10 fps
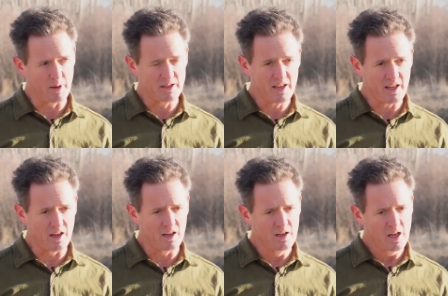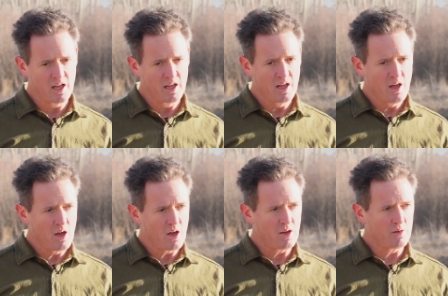Montana
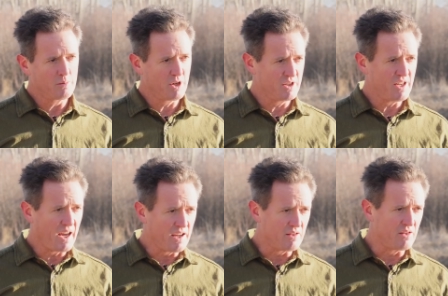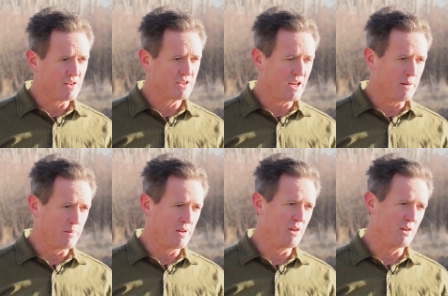contain
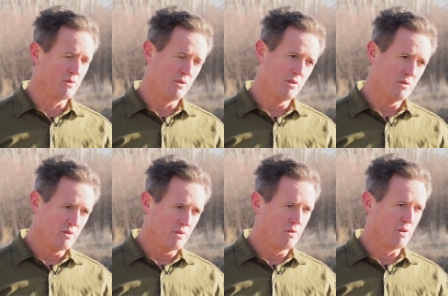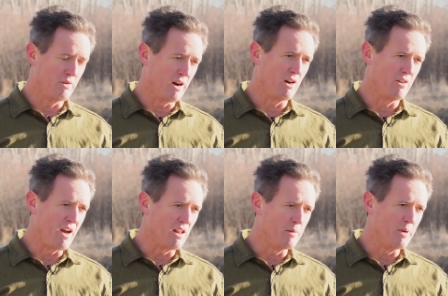the rare earth
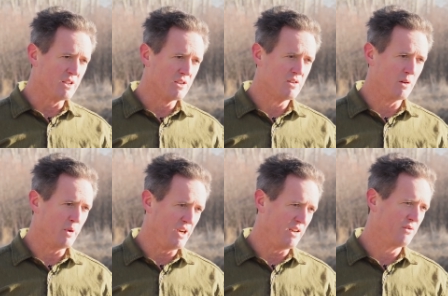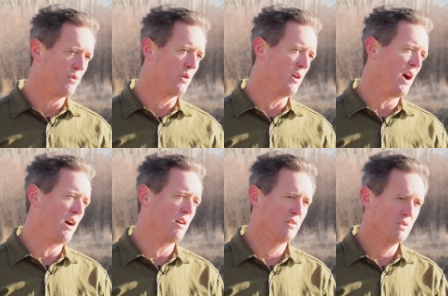elements that we need for
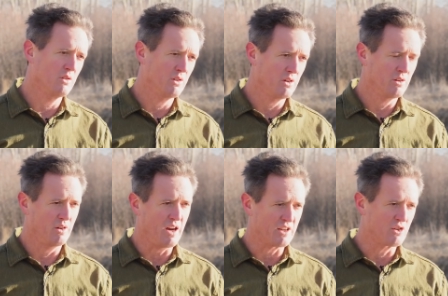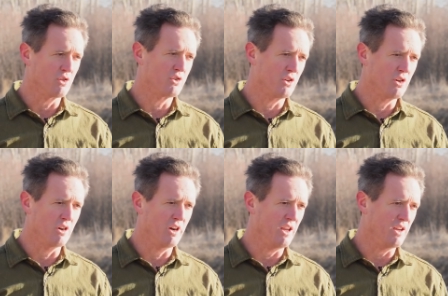our national
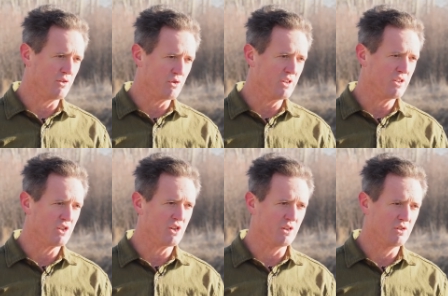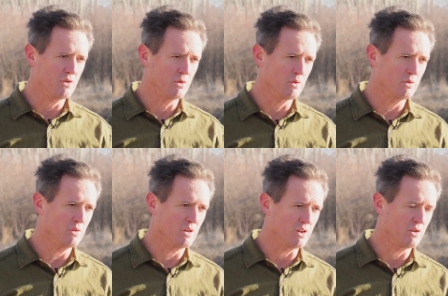security and transition to
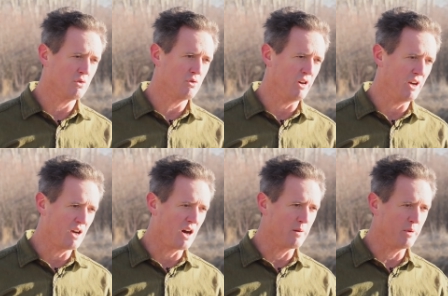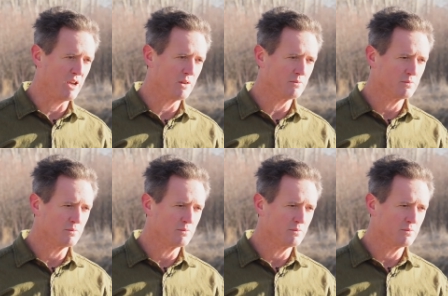a green economy.